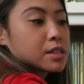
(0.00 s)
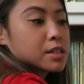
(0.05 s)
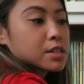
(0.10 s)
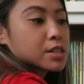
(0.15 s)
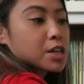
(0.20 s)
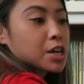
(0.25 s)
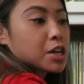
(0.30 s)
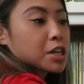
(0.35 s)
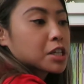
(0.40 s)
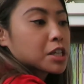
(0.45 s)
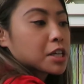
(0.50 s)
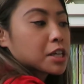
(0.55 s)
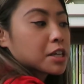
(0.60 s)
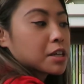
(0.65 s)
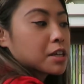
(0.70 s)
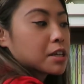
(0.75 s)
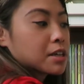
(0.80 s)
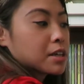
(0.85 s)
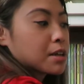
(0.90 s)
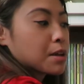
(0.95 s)

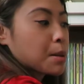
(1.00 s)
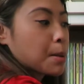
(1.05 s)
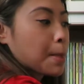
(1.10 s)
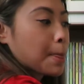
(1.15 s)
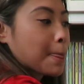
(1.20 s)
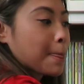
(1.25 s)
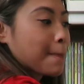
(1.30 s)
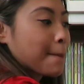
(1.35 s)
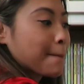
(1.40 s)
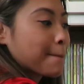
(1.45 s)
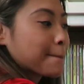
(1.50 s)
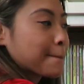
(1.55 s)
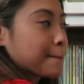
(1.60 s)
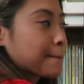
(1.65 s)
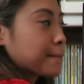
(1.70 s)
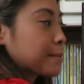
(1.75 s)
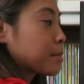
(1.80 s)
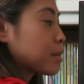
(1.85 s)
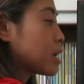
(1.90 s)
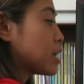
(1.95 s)
Charlie,
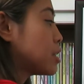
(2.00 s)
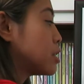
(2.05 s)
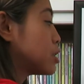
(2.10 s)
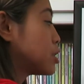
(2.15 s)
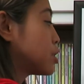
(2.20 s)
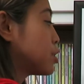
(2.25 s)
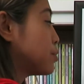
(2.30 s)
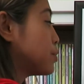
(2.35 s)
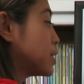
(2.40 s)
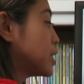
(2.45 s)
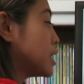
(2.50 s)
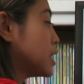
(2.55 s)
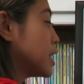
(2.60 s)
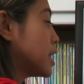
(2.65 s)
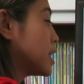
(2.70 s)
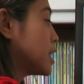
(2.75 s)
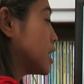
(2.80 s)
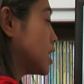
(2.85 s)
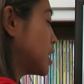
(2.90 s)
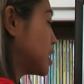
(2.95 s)
there's 3
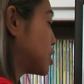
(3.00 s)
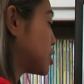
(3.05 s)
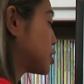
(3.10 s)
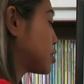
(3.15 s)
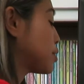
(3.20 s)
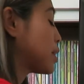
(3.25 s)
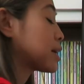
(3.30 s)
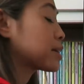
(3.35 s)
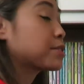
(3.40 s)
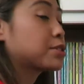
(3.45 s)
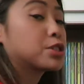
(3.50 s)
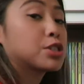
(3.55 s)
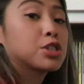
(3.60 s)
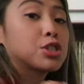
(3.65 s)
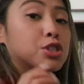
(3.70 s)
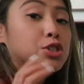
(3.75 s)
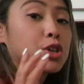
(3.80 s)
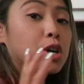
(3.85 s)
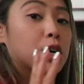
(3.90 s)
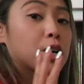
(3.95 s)
in each, so I'm going to
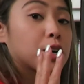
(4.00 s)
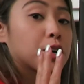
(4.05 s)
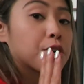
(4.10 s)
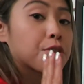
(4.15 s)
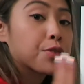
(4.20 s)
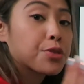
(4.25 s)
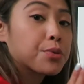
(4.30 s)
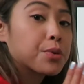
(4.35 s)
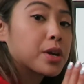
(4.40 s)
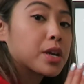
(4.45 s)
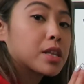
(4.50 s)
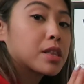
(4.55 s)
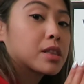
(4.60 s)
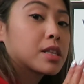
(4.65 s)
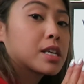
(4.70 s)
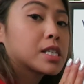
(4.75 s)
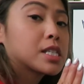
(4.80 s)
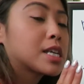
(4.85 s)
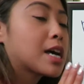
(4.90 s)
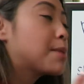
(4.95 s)
draw a 3.
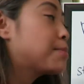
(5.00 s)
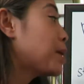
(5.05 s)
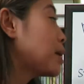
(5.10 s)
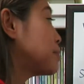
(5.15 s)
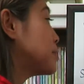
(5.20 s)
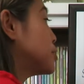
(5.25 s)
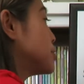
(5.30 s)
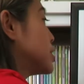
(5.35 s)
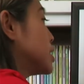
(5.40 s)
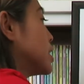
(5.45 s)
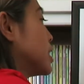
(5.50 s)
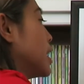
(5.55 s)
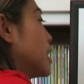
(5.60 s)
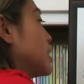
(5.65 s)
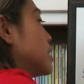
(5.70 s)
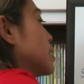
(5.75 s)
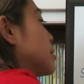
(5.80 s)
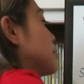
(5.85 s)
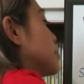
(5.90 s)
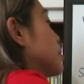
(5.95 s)
This time I'm using
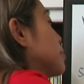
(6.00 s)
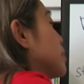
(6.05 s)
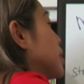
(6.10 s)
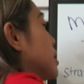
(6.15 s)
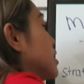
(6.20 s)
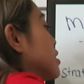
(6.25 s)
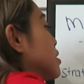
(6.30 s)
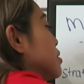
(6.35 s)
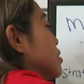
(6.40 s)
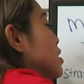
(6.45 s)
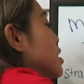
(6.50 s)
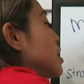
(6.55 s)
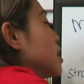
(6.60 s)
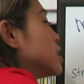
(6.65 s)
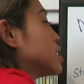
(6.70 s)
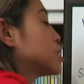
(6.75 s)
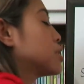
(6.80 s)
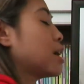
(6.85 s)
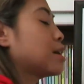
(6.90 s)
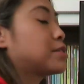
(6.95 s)
a number model,
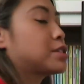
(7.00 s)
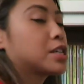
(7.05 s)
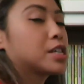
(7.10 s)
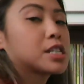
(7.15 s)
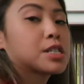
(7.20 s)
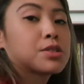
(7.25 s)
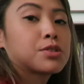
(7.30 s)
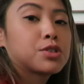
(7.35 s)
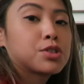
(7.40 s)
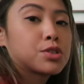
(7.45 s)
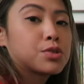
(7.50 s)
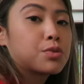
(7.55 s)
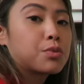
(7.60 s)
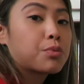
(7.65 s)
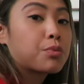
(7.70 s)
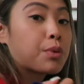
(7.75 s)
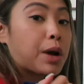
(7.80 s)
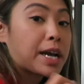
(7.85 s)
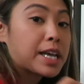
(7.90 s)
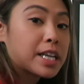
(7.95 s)
so I'm just
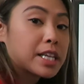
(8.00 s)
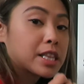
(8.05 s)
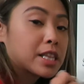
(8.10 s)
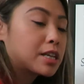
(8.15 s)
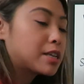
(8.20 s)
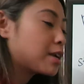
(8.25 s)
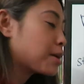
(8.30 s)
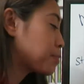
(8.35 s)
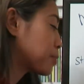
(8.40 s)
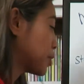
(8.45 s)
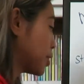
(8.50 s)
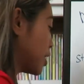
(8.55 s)
writing the number